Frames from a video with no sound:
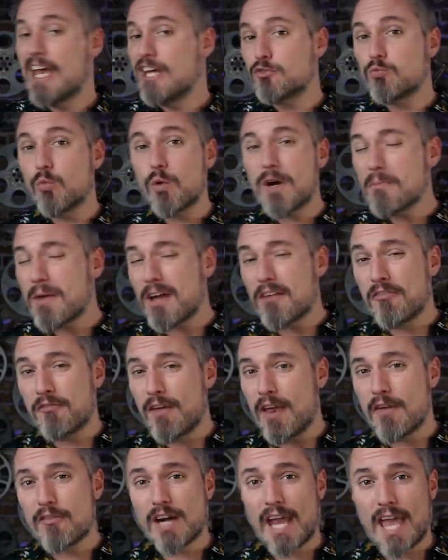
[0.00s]
is one of my
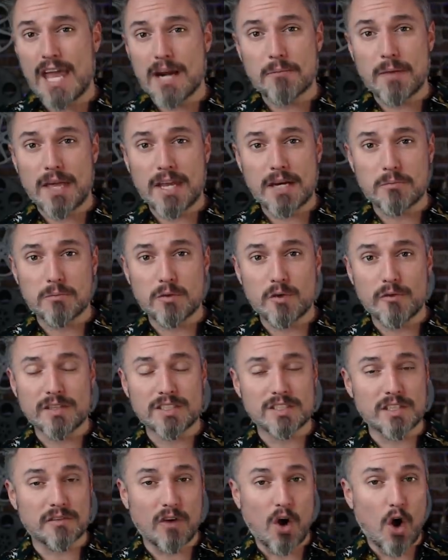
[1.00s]
favorite animated
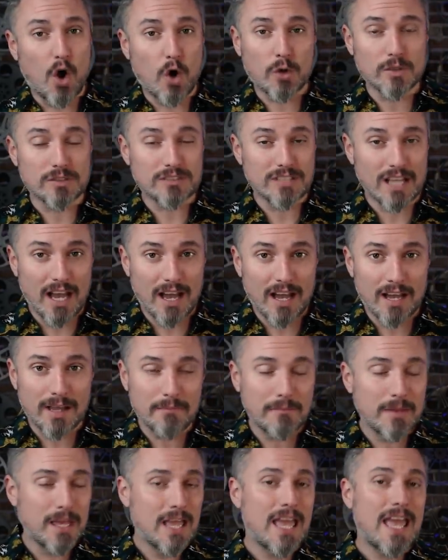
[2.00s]
movies of all
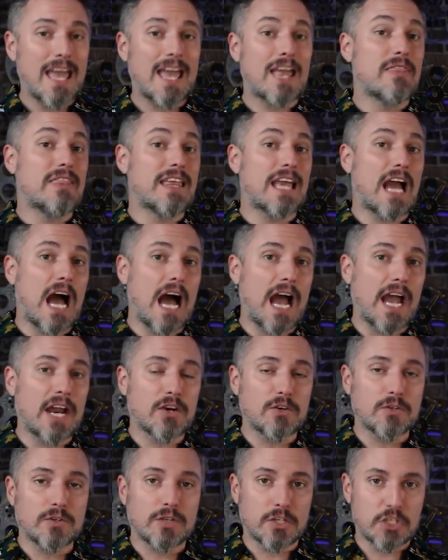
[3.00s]
time, The
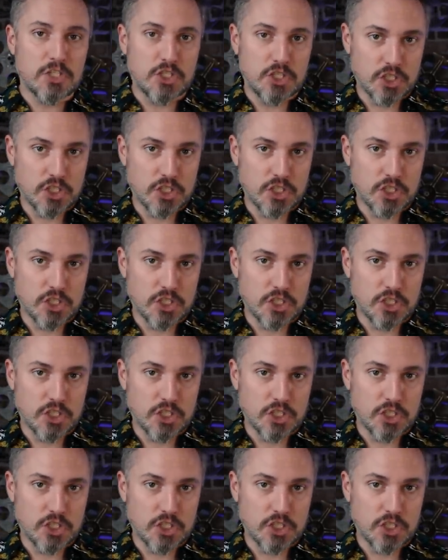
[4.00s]
Iron